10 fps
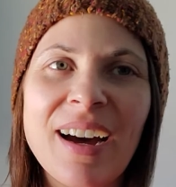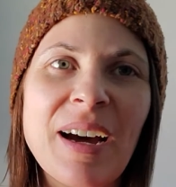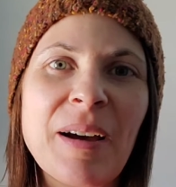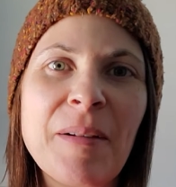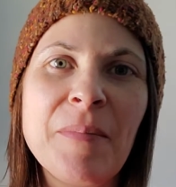
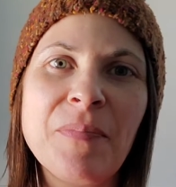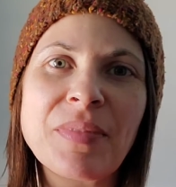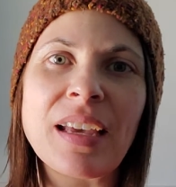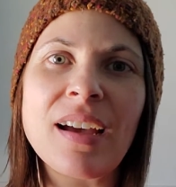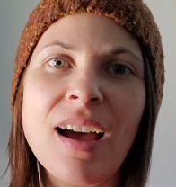
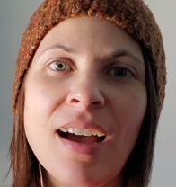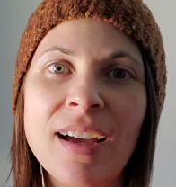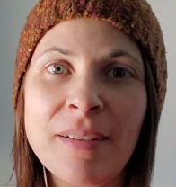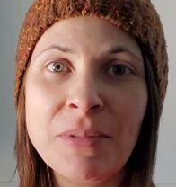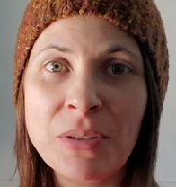Um,
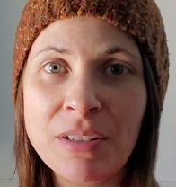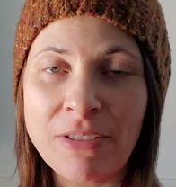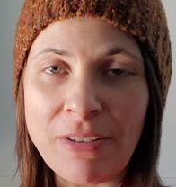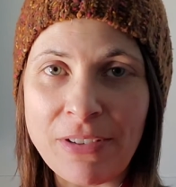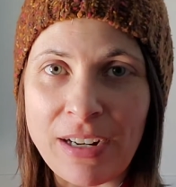I'm doing the
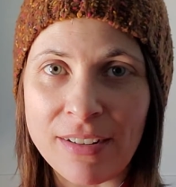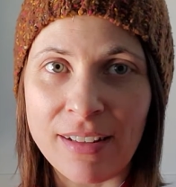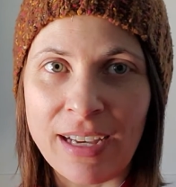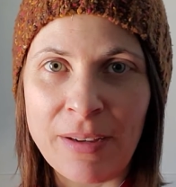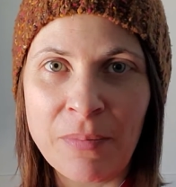Fight for Air
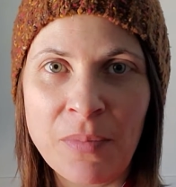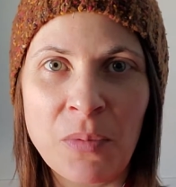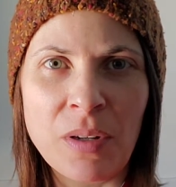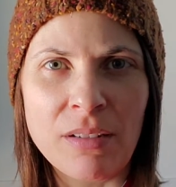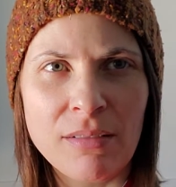Climb,
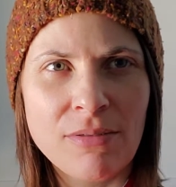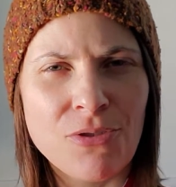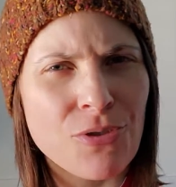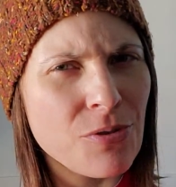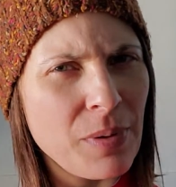well,
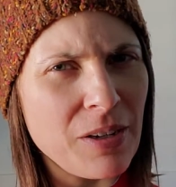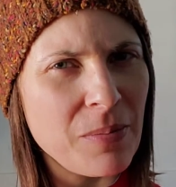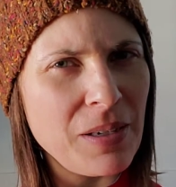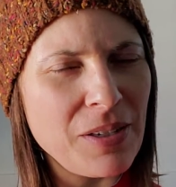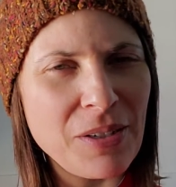Drew better
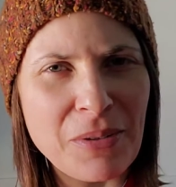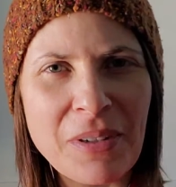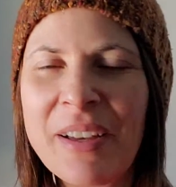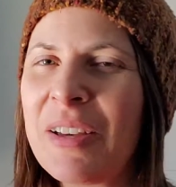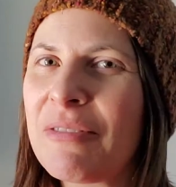be too,
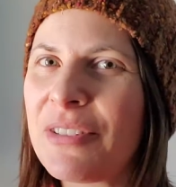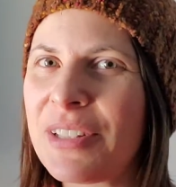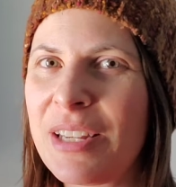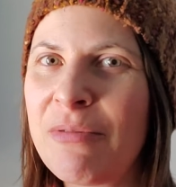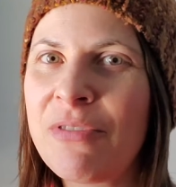for
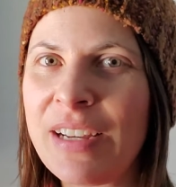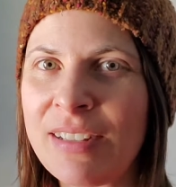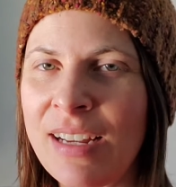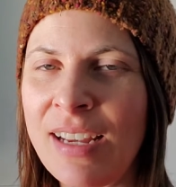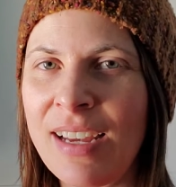Team
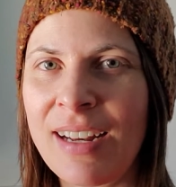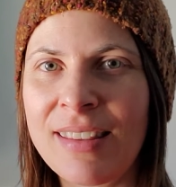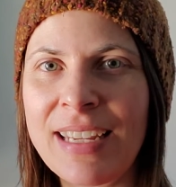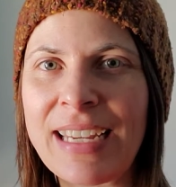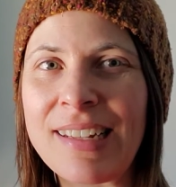Ferri, and I
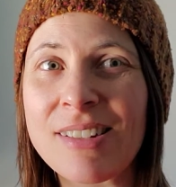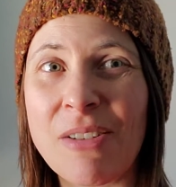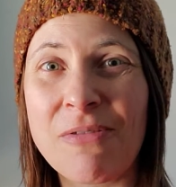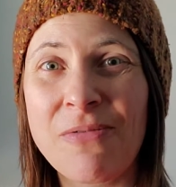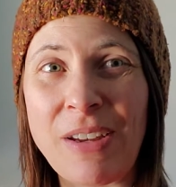think it is our
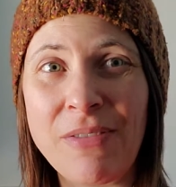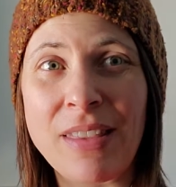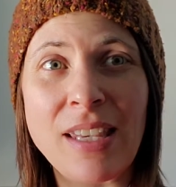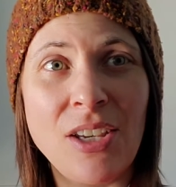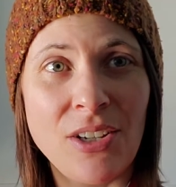
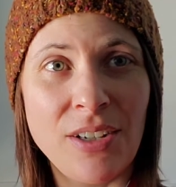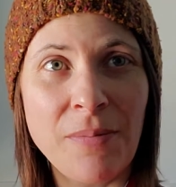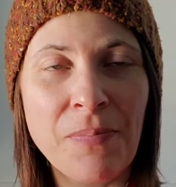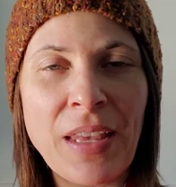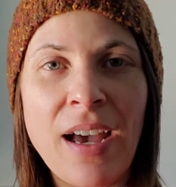fifth year.